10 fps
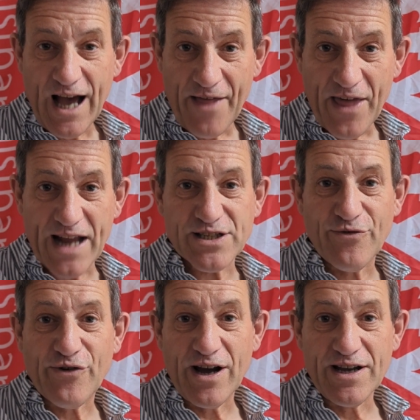And that's a
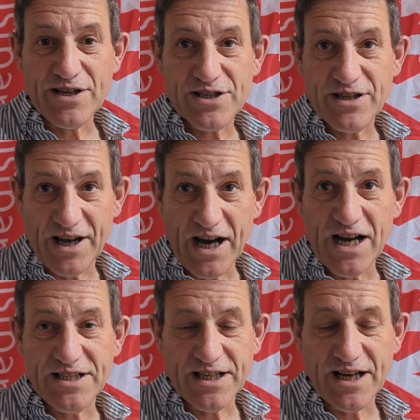phrase, an
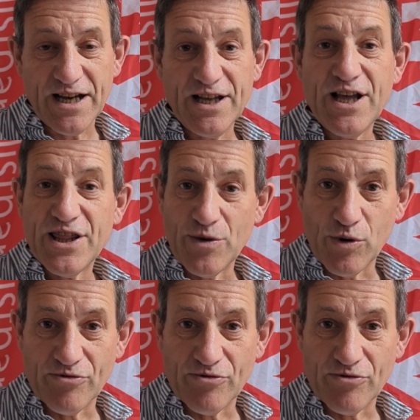idea that we'll